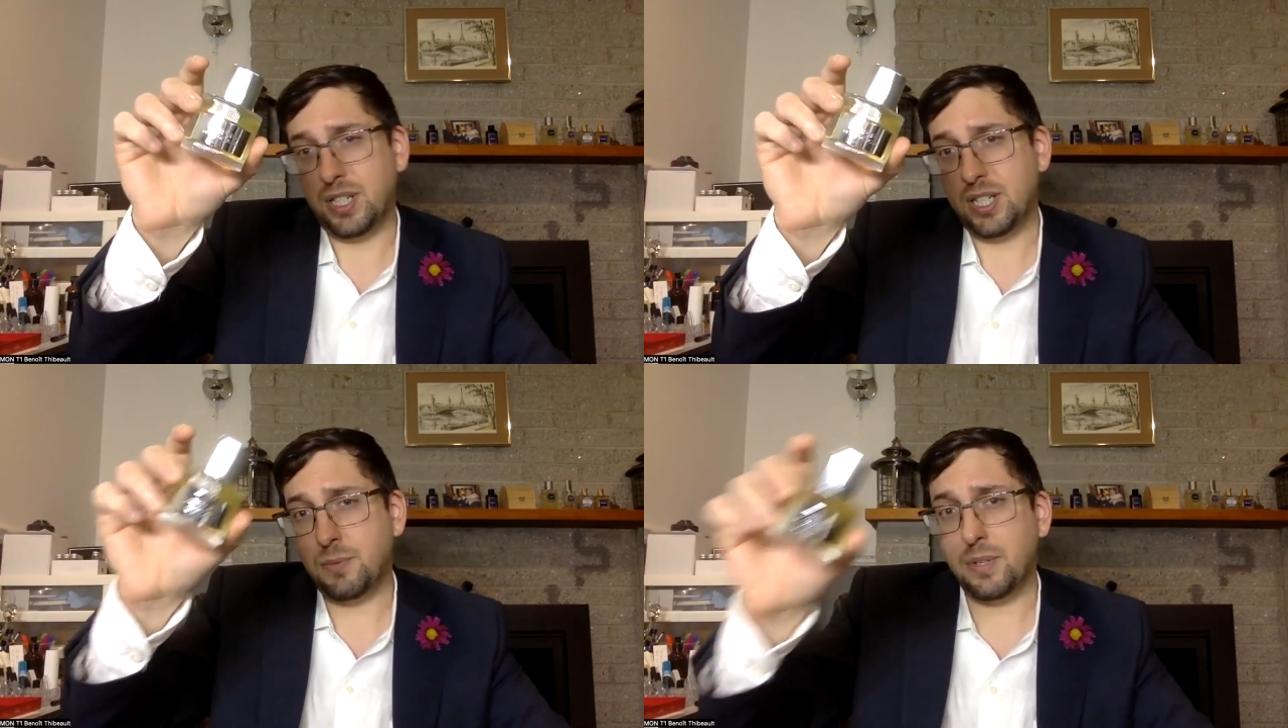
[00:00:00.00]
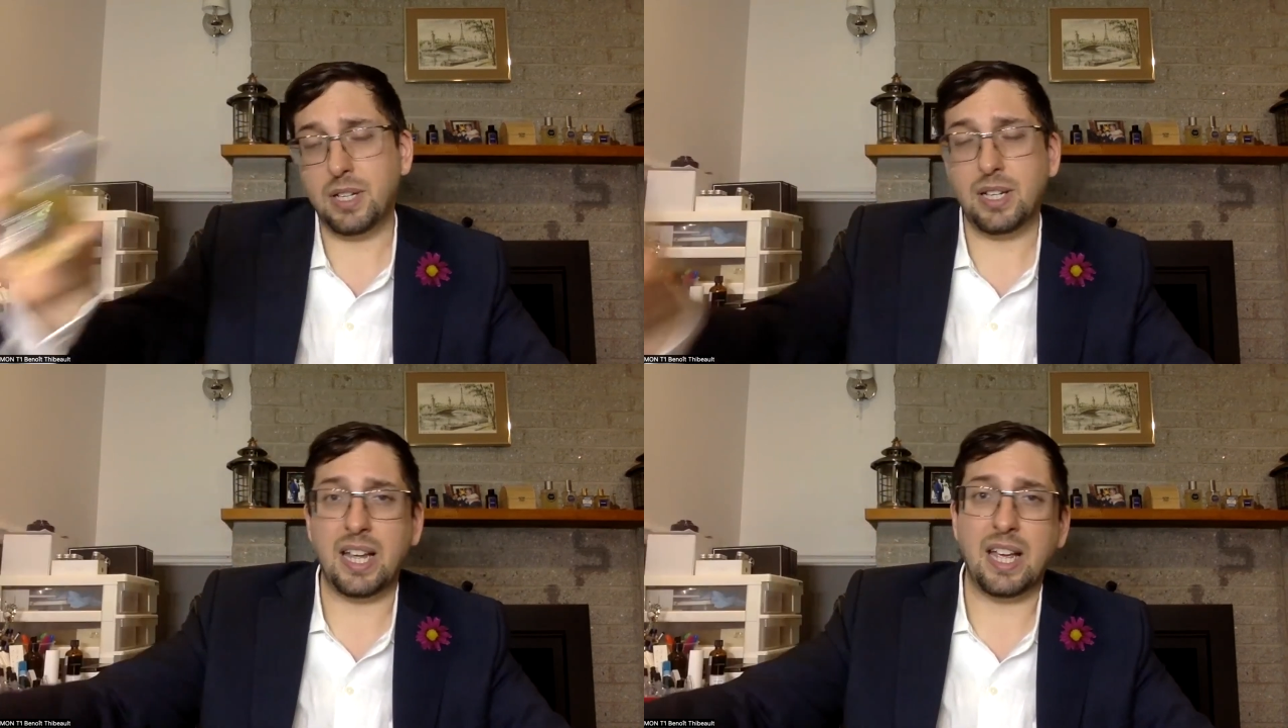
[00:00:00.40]
this
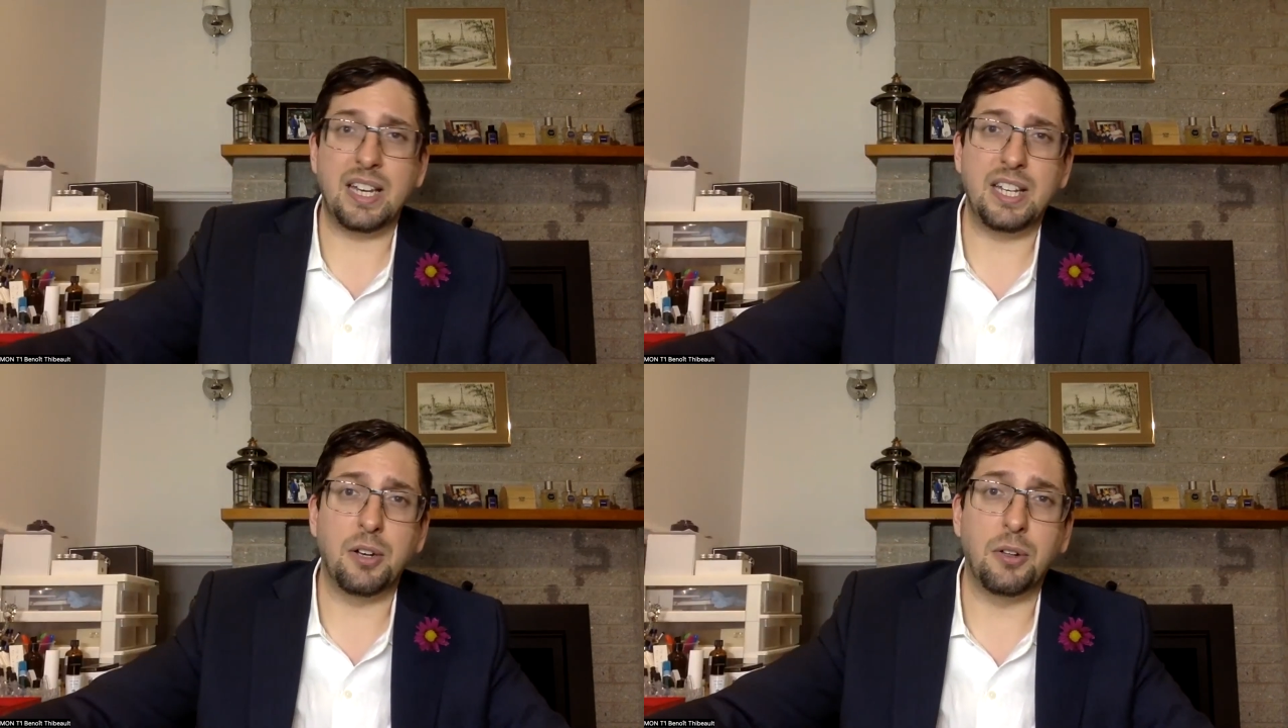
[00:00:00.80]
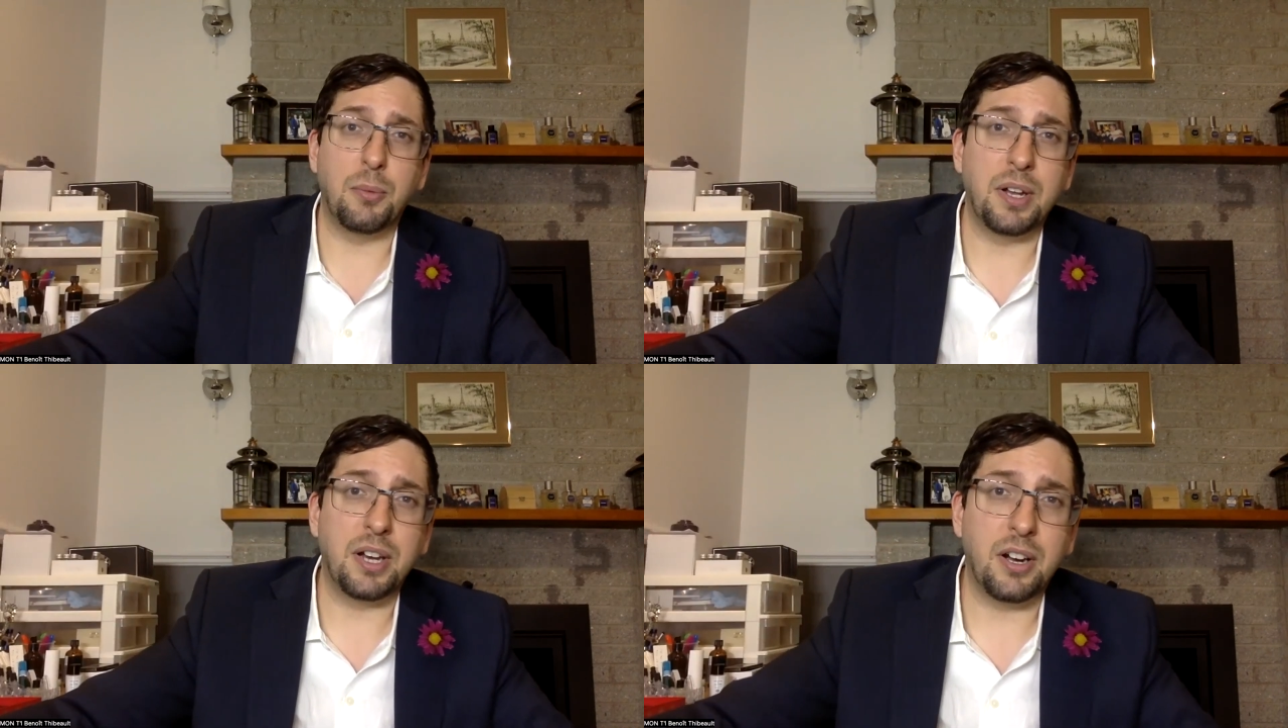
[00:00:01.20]
one and the old
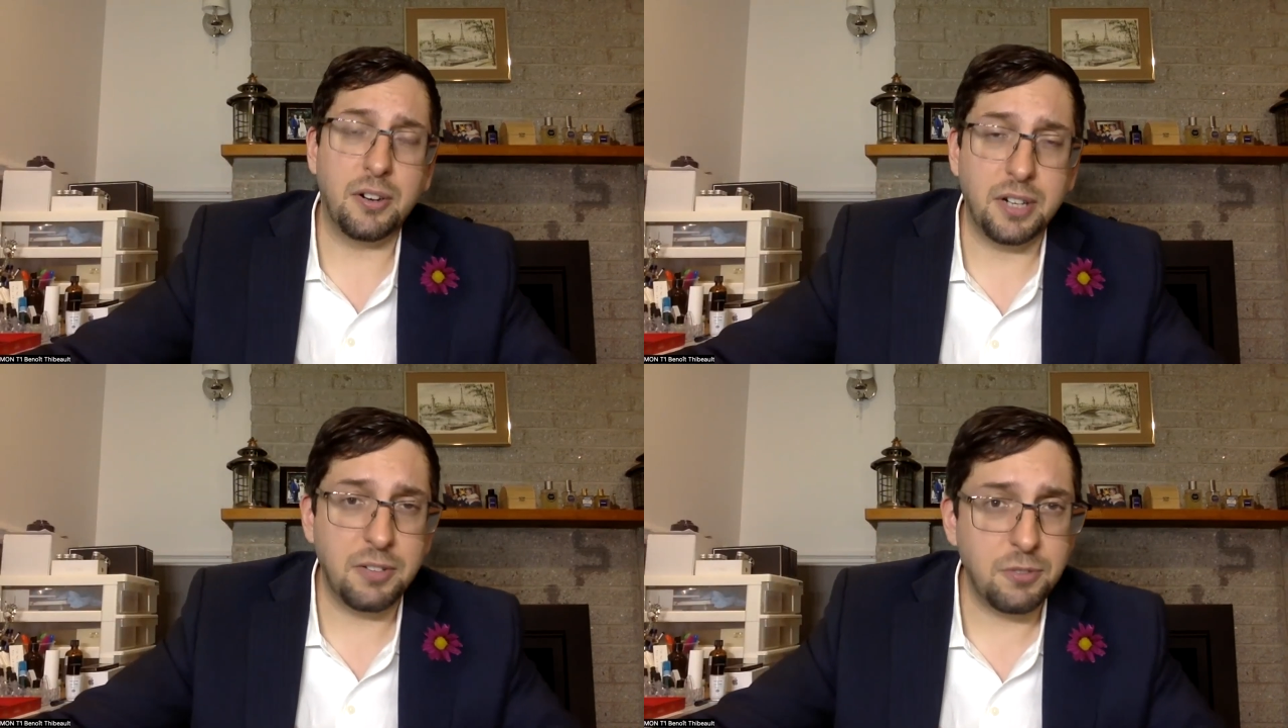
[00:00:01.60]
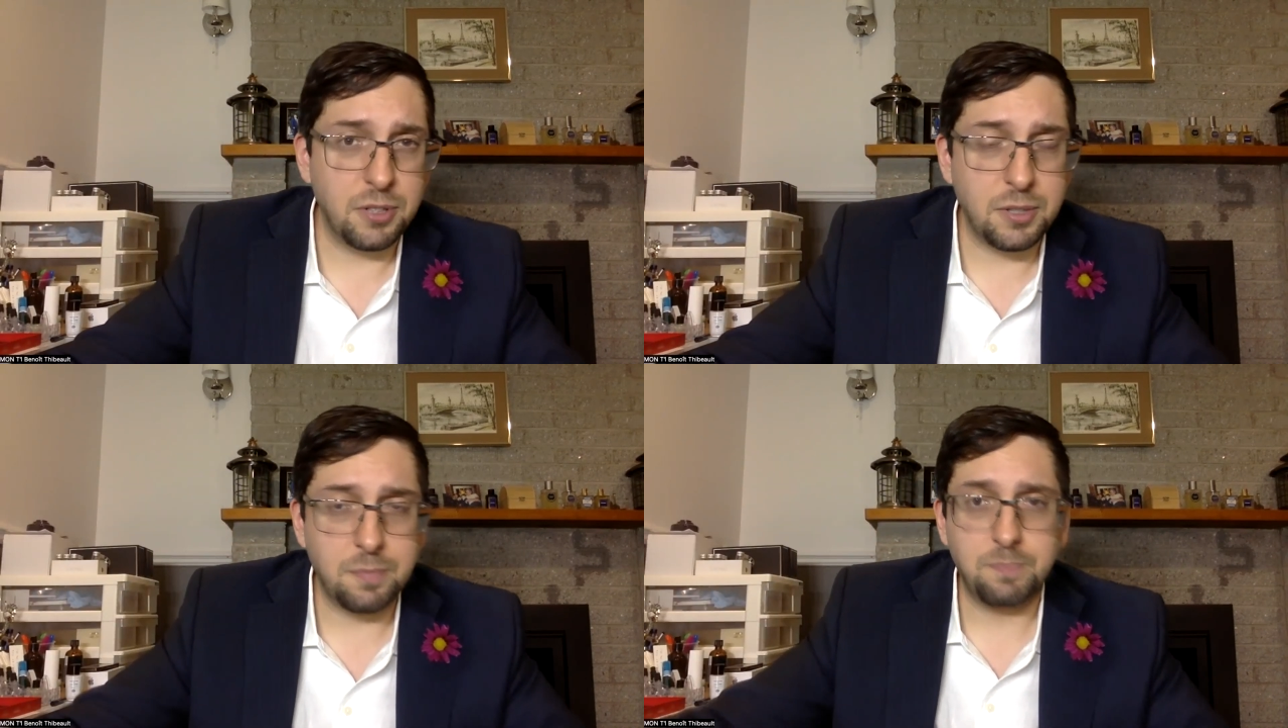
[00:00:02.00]
one, are different.